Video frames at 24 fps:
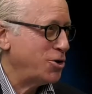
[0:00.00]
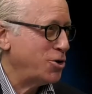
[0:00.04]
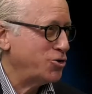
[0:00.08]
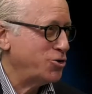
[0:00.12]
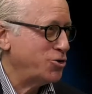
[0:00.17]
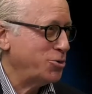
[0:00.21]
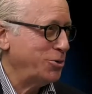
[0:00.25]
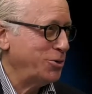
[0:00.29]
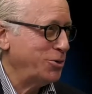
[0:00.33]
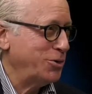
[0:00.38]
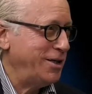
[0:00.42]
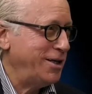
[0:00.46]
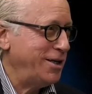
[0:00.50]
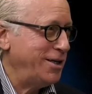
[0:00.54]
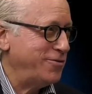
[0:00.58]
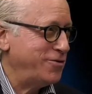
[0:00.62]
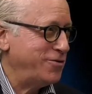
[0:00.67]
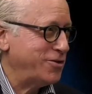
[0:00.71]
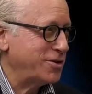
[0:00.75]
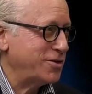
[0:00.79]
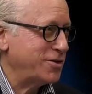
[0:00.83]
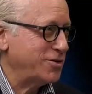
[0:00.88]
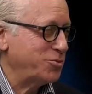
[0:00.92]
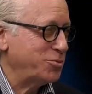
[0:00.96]
to believe
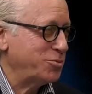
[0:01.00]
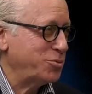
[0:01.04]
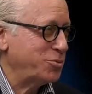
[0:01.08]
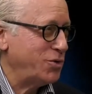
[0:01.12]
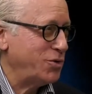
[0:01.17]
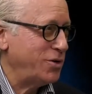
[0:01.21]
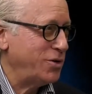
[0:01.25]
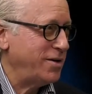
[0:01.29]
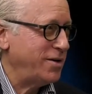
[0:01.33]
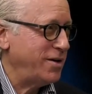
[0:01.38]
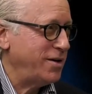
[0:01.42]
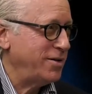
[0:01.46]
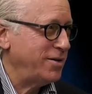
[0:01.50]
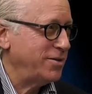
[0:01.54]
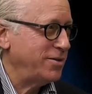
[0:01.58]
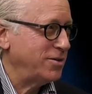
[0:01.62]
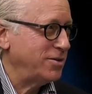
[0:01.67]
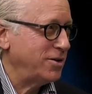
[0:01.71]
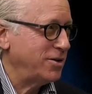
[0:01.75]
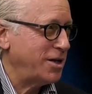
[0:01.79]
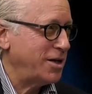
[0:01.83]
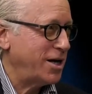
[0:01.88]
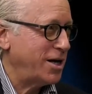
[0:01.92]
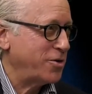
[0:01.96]
at this point, and
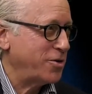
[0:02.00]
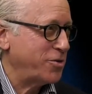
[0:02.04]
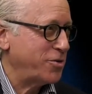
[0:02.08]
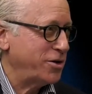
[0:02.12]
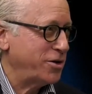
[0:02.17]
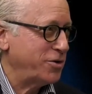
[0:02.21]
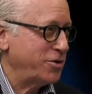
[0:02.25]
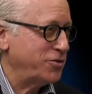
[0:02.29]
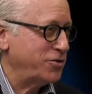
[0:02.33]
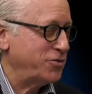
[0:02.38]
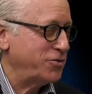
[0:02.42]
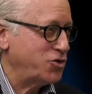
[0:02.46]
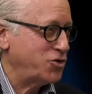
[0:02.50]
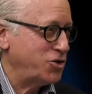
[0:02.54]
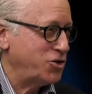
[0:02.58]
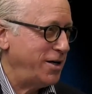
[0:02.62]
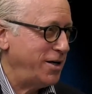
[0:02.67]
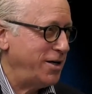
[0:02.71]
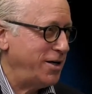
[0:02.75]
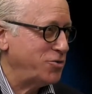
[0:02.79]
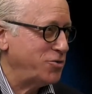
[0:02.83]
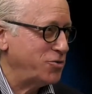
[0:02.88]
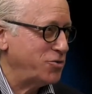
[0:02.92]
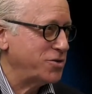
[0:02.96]
a lot of things have
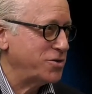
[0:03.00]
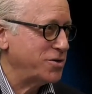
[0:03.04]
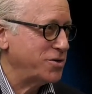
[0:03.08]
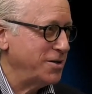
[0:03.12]
changed.